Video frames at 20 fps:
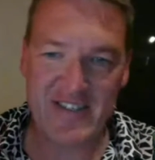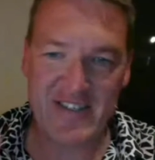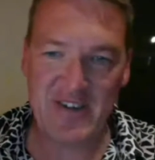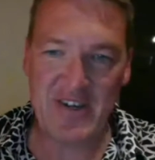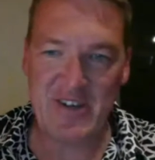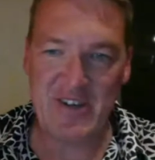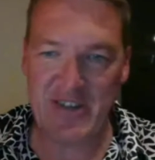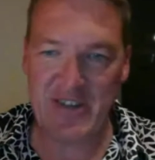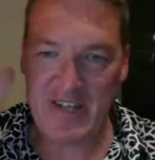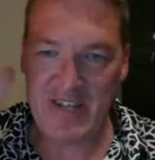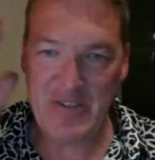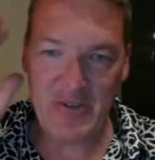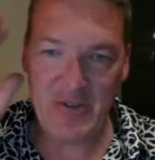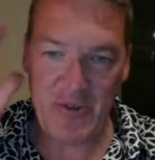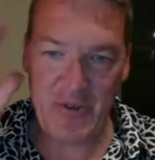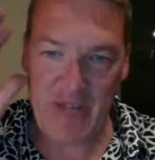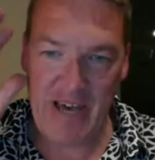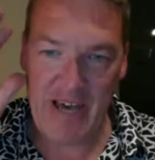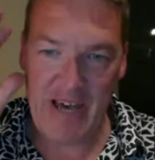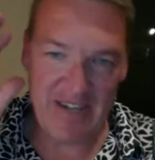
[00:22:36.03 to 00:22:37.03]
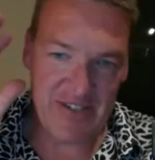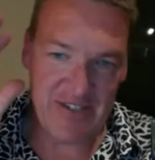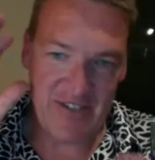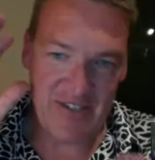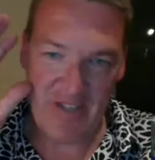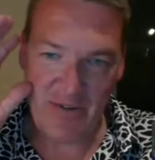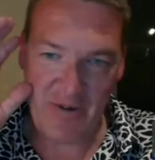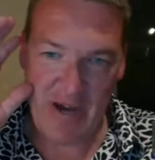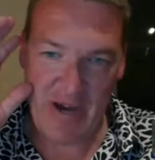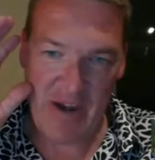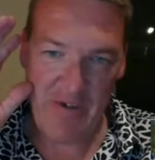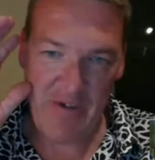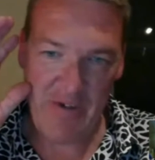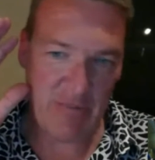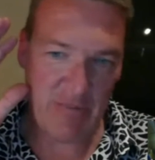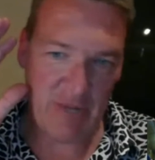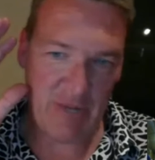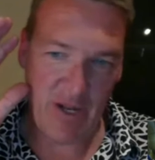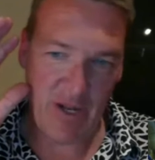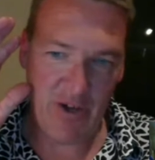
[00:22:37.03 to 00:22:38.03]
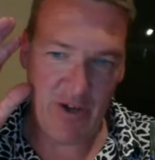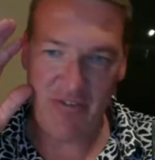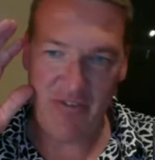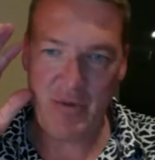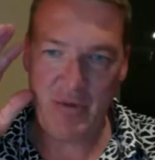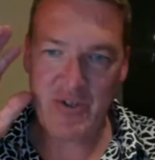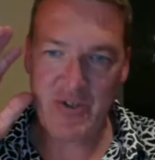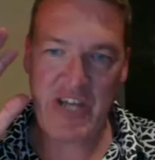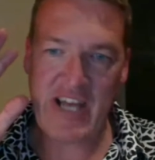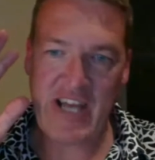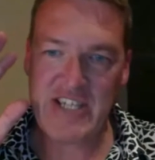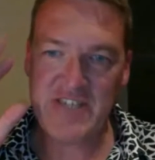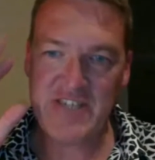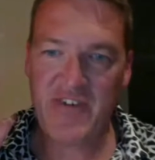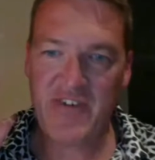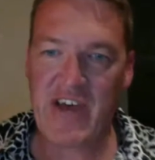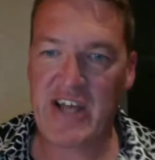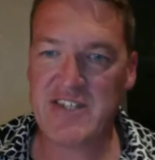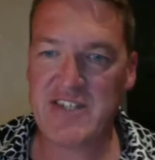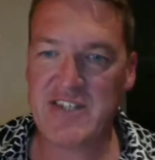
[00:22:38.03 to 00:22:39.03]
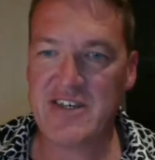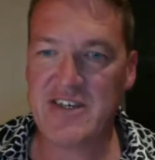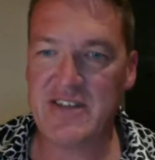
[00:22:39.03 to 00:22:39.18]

I can ignore that and still carry on my life and watch X Factor.